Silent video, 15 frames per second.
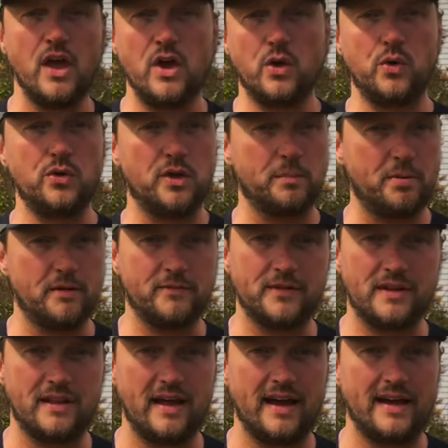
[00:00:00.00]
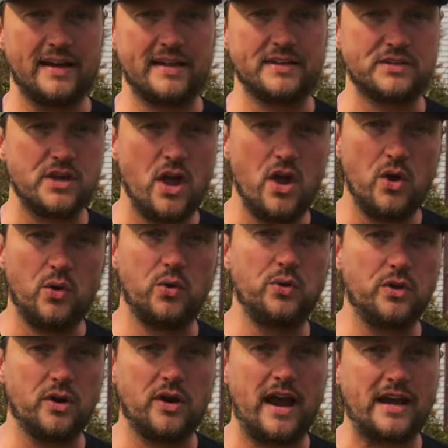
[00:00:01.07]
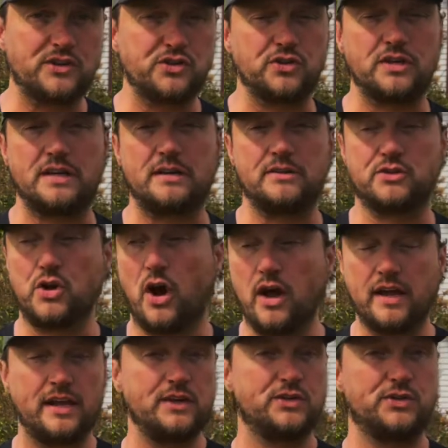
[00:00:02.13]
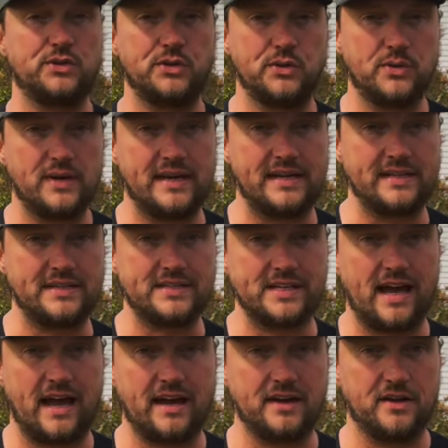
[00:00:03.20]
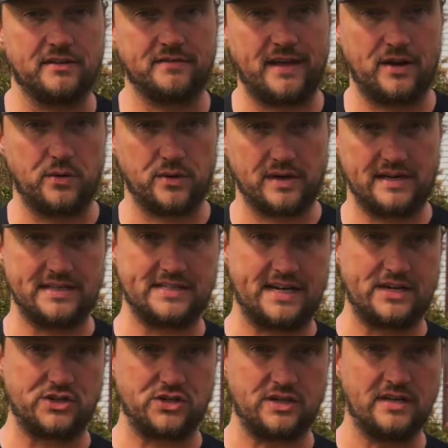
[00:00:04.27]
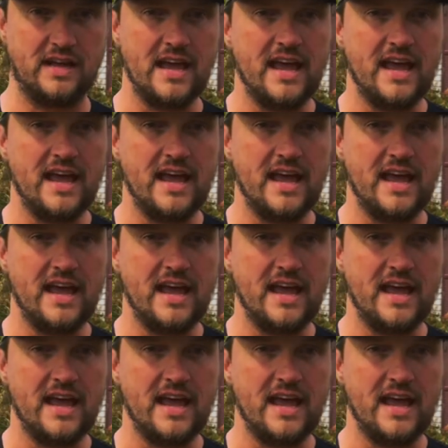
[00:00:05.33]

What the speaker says: who their perfect client is, who they're actually talking to inside of that organization,